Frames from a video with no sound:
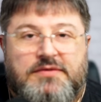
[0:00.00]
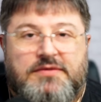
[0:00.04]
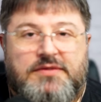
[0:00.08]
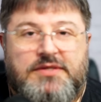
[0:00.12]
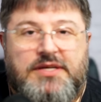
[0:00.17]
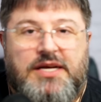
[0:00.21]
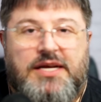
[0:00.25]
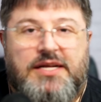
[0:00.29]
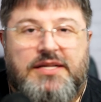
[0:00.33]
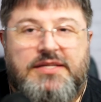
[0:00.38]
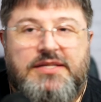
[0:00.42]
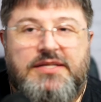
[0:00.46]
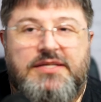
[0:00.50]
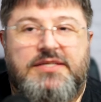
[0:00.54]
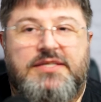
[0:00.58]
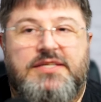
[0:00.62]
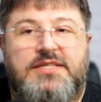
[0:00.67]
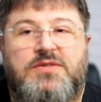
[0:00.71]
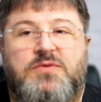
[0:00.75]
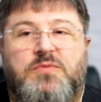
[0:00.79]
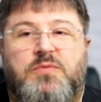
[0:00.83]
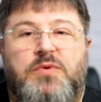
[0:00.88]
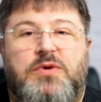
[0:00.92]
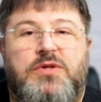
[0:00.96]
yeah, this
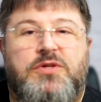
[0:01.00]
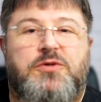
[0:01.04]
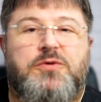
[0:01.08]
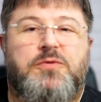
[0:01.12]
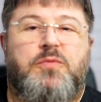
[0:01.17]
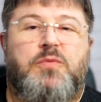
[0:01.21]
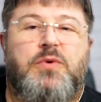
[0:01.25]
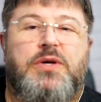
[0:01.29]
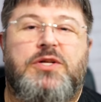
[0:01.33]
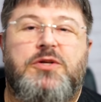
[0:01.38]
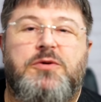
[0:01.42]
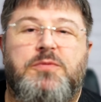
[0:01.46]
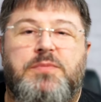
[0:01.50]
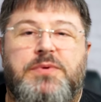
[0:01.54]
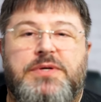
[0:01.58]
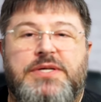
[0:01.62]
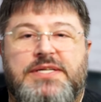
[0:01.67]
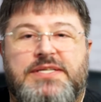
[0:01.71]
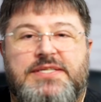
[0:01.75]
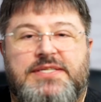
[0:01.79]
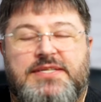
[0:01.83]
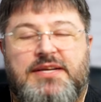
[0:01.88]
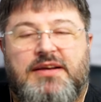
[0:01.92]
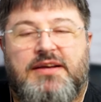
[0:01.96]
is what you, when you
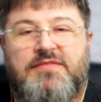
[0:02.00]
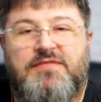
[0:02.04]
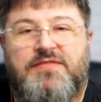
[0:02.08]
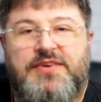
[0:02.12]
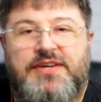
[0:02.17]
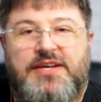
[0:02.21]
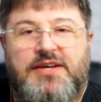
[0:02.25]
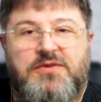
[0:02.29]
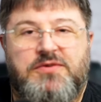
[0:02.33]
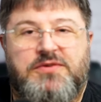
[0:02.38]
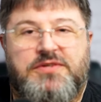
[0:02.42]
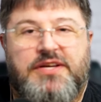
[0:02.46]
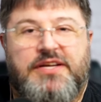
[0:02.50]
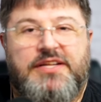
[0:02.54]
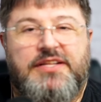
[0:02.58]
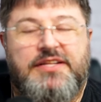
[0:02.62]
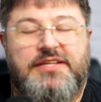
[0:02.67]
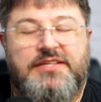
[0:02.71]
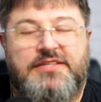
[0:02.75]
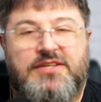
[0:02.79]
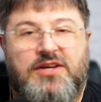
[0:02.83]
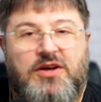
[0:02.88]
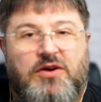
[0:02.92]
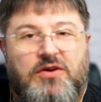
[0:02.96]
bring something outside
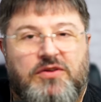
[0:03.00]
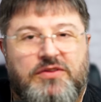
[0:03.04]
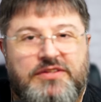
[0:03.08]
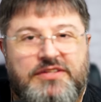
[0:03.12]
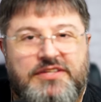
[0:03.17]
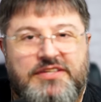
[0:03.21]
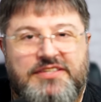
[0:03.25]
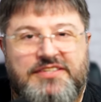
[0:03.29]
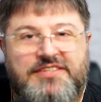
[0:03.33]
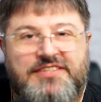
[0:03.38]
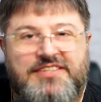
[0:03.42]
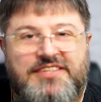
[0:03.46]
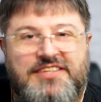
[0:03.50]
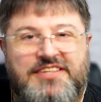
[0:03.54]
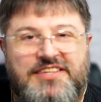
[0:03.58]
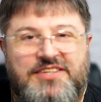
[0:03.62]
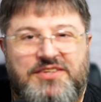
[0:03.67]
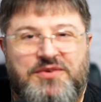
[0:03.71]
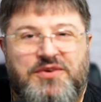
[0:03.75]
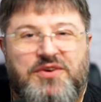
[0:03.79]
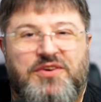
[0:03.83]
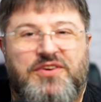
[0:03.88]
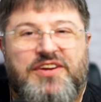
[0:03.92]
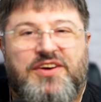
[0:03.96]
this contest, uh,
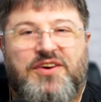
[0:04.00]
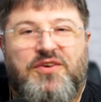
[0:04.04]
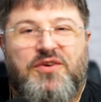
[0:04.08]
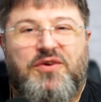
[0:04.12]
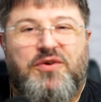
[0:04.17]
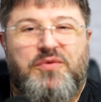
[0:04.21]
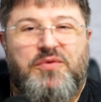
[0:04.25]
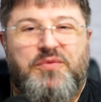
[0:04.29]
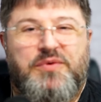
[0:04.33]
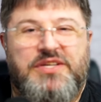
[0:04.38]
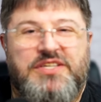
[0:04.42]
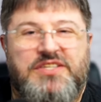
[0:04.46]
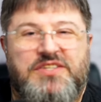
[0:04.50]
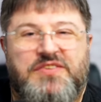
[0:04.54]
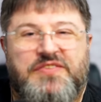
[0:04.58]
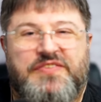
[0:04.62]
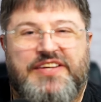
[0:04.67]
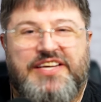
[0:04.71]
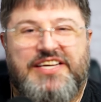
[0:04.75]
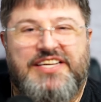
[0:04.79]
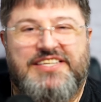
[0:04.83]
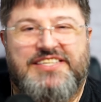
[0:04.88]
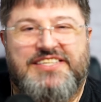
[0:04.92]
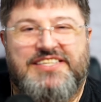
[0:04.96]
you're gonna always
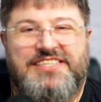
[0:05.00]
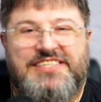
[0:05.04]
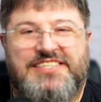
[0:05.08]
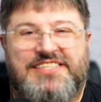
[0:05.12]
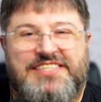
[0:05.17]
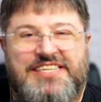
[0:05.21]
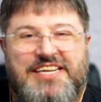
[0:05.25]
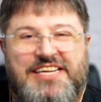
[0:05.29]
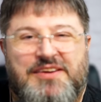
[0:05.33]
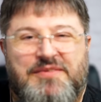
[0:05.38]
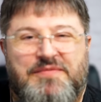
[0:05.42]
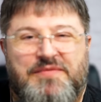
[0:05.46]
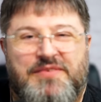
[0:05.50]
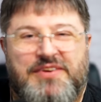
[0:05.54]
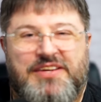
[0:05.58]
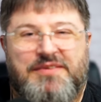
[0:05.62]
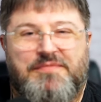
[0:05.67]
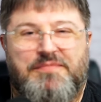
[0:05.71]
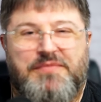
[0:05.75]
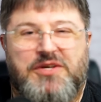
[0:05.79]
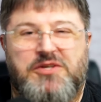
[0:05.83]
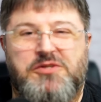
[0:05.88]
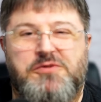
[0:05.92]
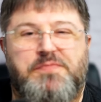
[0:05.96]
face some uh,
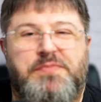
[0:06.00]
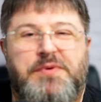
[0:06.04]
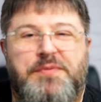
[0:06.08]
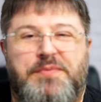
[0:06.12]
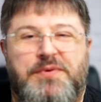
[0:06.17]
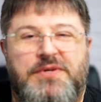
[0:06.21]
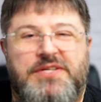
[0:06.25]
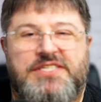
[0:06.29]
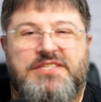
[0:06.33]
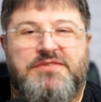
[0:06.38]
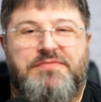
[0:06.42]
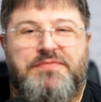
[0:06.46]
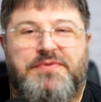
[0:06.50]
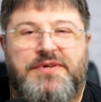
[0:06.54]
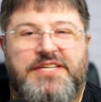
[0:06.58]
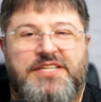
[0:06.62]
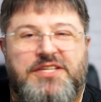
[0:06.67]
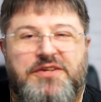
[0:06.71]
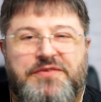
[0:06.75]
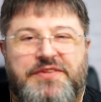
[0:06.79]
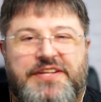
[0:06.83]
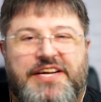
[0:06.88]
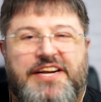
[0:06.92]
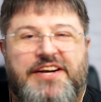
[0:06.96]
because people is afraid
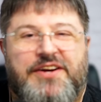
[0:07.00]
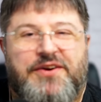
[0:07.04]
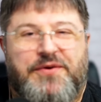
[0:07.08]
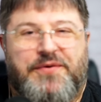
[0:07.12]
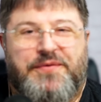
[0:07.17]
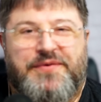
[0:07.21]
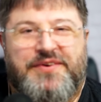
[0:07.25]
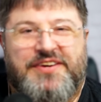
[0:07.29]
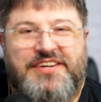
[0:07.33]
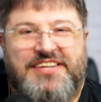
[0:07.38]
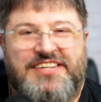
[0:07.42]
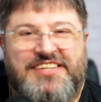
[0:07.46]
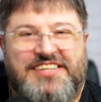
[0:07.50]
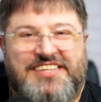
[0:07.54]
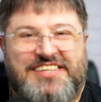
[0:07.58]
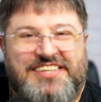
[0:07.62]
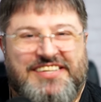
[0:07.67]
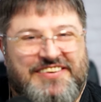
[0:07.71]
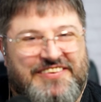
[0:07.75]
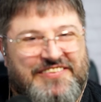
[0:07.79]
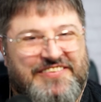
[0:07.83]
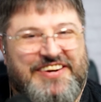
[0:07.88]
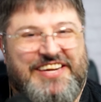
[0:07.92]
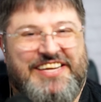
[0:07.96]
of the unknown,
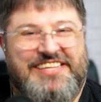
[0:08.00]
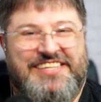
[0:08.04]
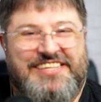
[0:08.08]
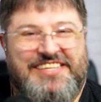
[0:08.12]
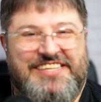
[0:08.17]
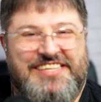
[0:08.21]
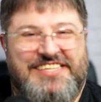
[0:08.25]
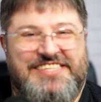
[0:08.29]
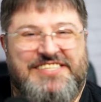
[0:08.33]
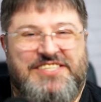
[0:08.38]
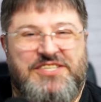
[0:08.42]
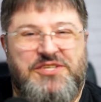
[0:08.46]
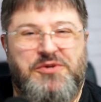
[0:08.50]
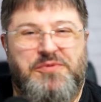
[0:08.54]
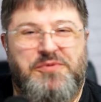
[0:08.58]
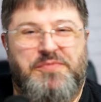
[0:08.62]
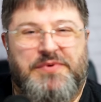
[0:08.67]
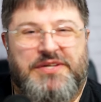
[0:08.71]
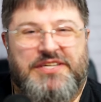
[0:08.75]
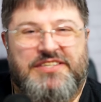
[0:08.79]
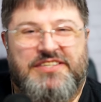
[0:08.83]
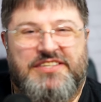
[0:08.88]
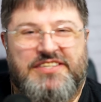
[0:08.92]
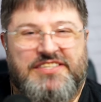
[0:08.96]
right? It's
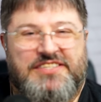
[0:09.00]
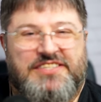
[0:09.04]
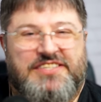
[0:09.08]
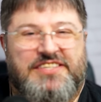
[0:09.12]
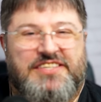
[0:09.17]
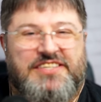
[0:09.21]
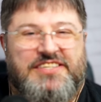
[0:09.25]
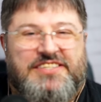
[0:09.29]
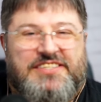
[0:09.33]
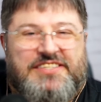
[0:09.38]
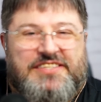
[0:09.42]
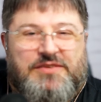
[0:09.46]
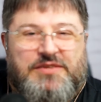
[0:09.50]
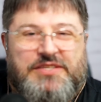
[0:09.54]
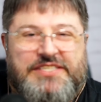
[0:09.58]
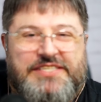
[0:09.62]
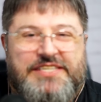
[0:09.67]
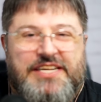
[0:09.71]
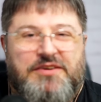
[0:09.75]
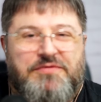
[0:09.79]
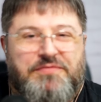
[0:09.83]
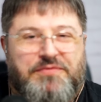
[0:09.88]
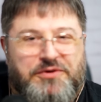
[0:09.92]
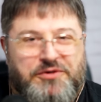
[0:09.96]
human. It's, it's, it's
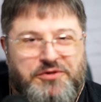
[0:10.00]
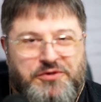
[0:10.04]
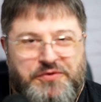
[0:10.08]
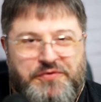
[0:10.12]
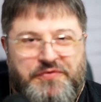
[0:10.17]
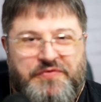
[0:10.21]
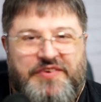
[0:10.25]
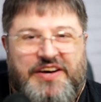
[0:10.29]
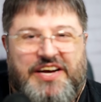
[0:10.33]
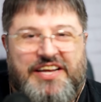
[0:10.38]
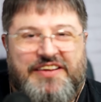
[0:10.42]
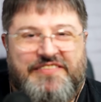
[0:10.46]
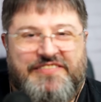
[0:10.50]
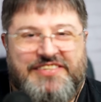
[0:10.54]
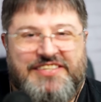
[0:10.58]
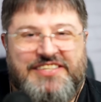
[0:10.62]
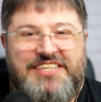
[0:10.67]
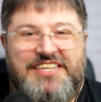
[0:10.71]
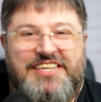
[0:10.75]
there for survival.